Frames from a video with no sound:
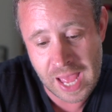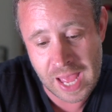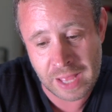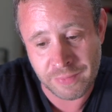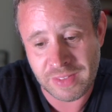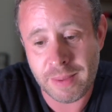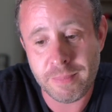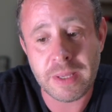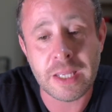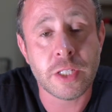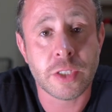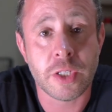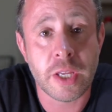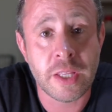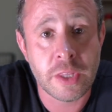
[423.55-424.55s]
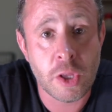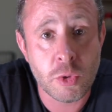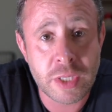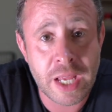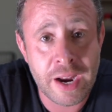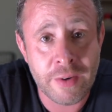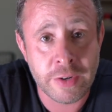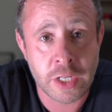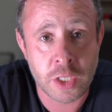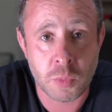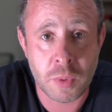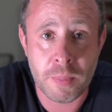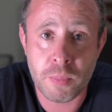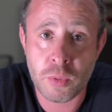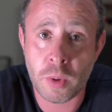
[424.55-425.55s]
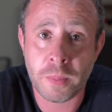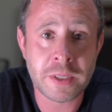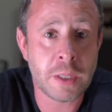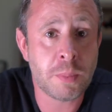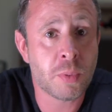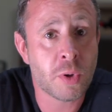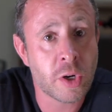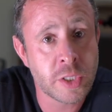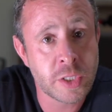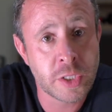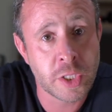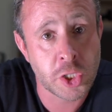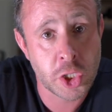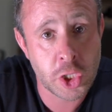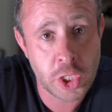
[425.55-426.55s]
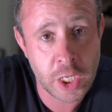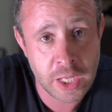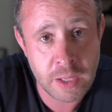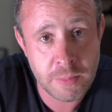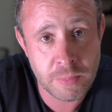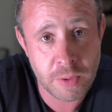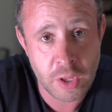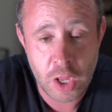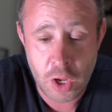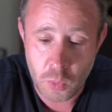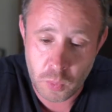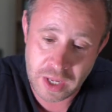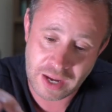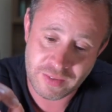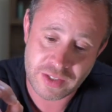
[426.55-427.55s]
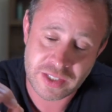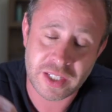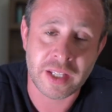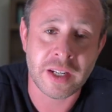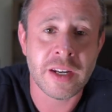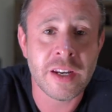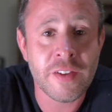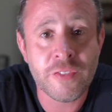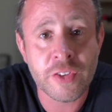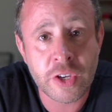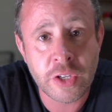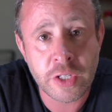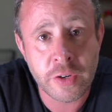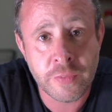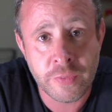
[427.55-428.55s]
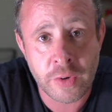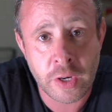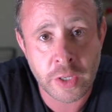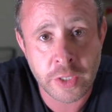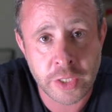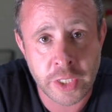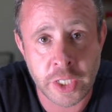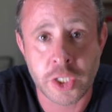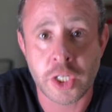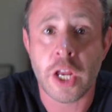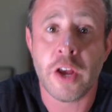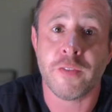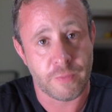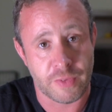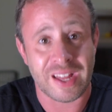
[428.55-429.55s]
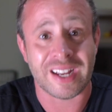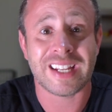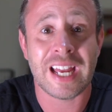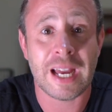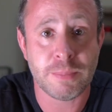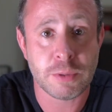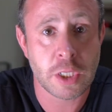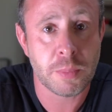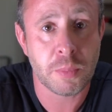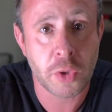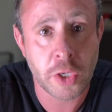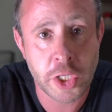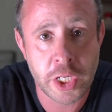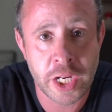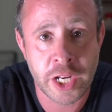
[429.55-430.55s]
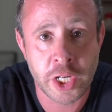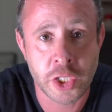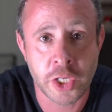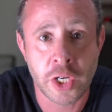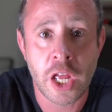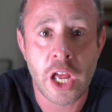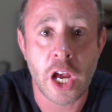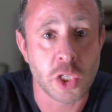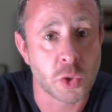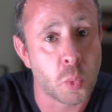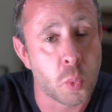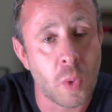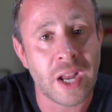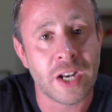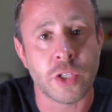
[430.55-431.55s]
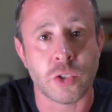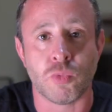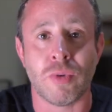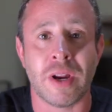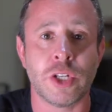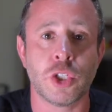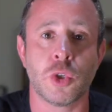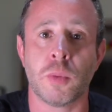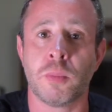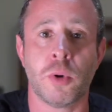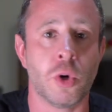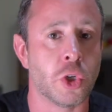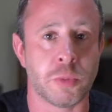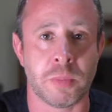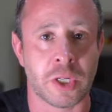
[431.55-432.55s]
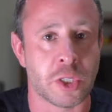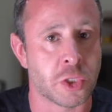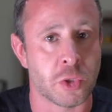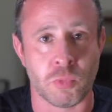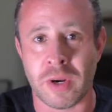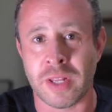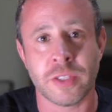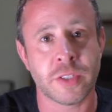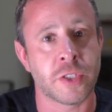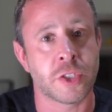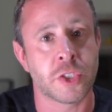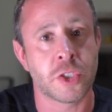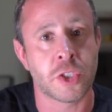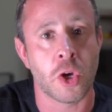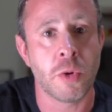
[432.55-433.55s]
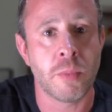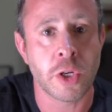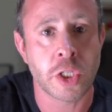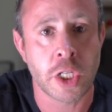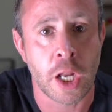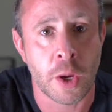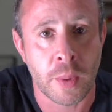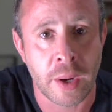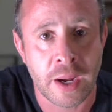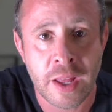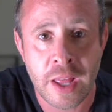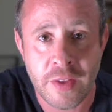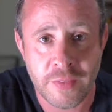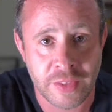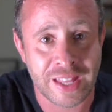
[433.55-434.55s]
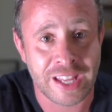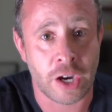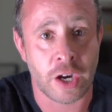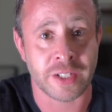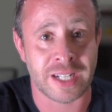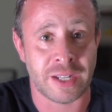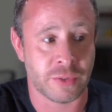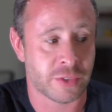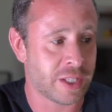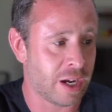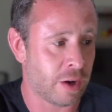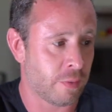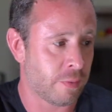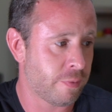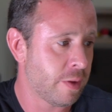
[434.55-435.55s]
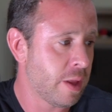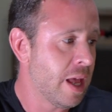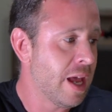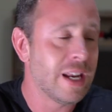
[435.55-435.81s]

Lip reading: And that means that in those areas where property prices are cheap, we have a significant advantage for that capital appreciation as well as rental push, because the rents are so much lower than they are down south.